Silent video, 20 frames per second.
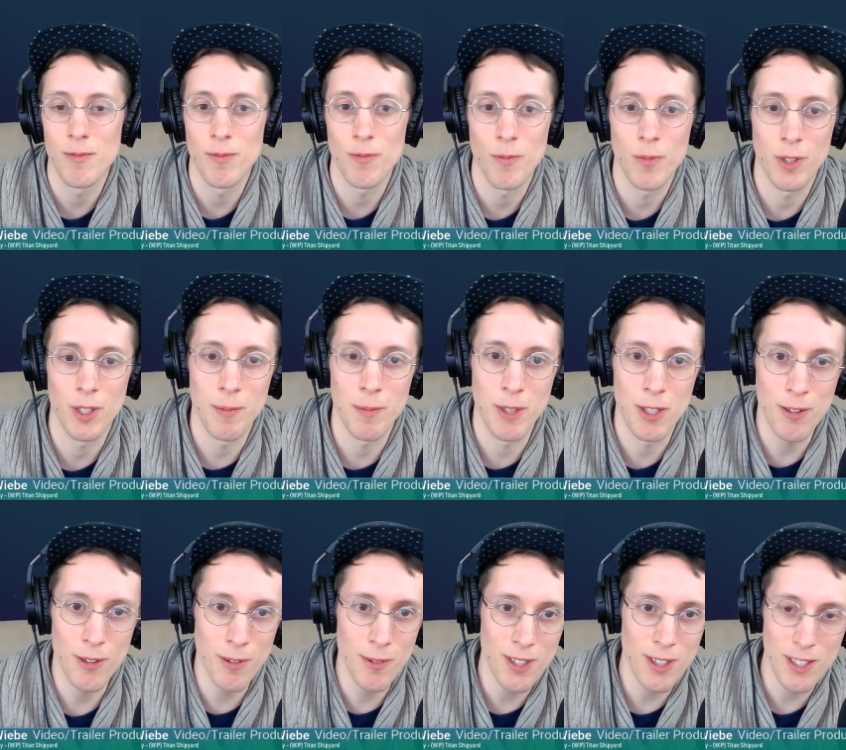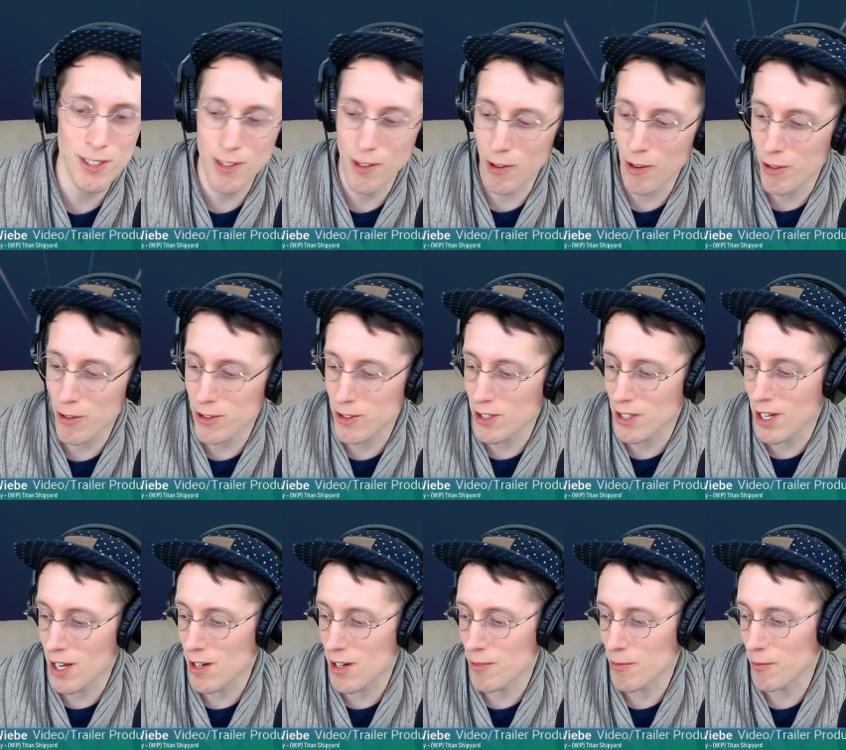we're going to be doing with these logos
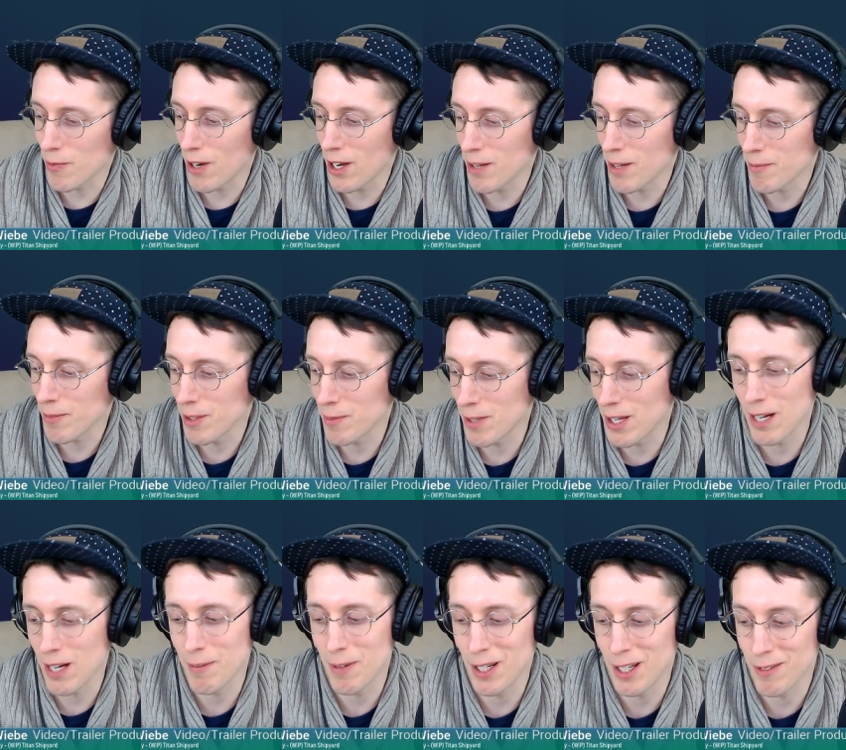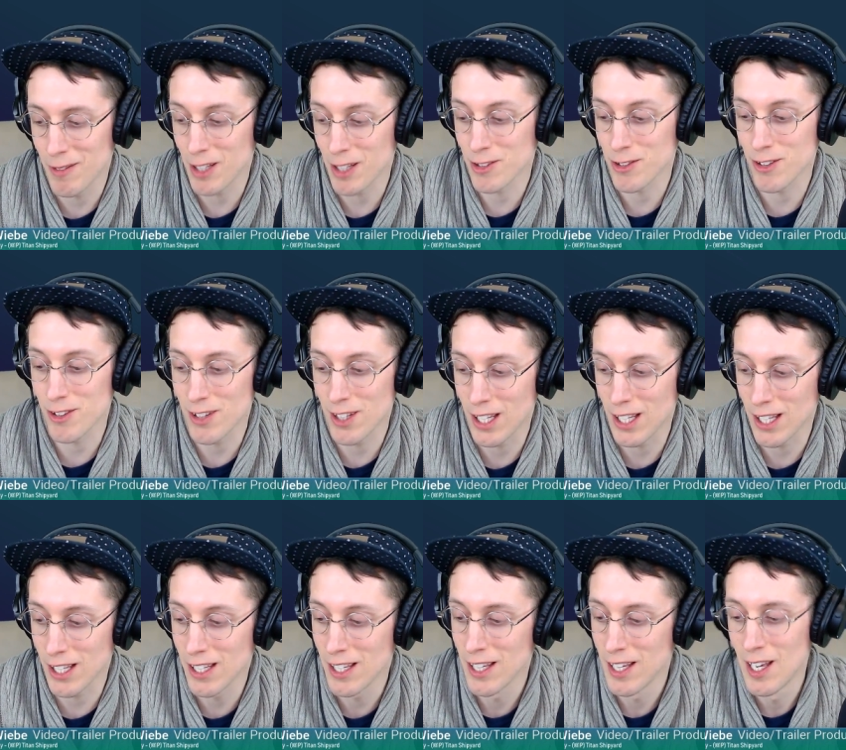and why I'm going to be animating that sort of thing